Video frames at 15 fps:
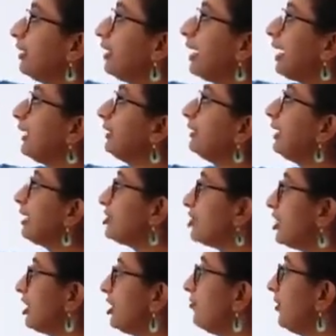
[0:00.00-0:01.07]
and that
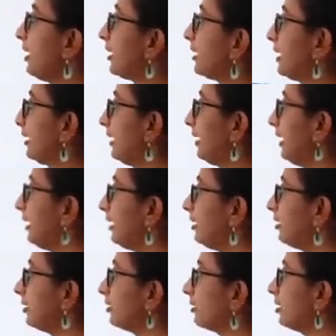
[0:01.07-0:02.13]
gene we are cutting
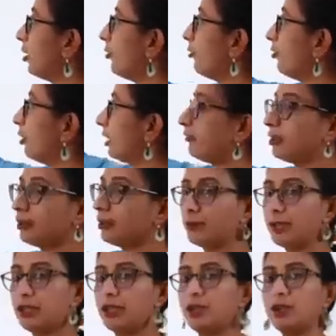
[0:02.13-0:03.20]
it, or whatever
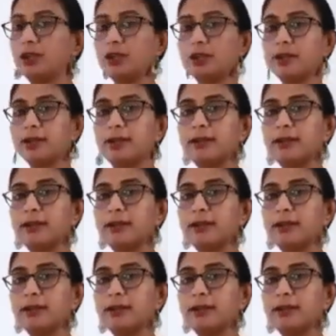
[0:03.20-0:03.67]
particular,